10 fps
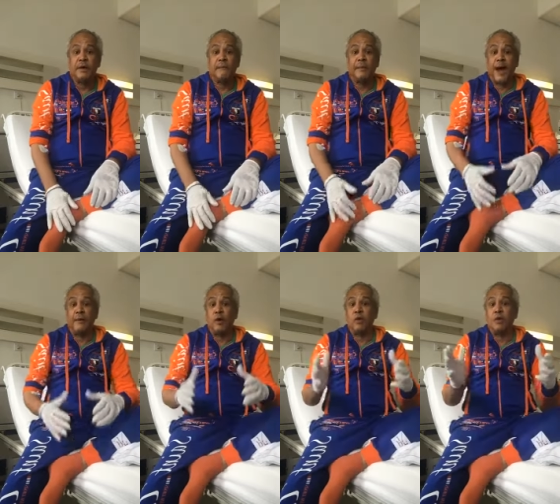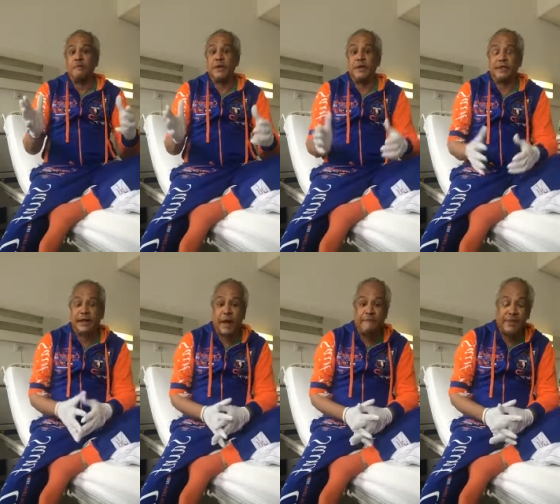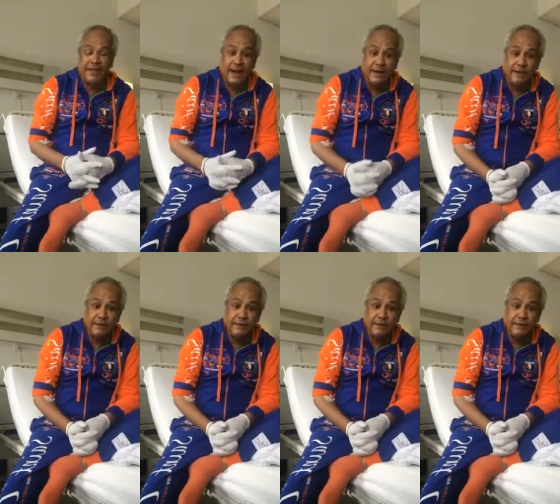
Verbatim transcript: Bravo will be the capital.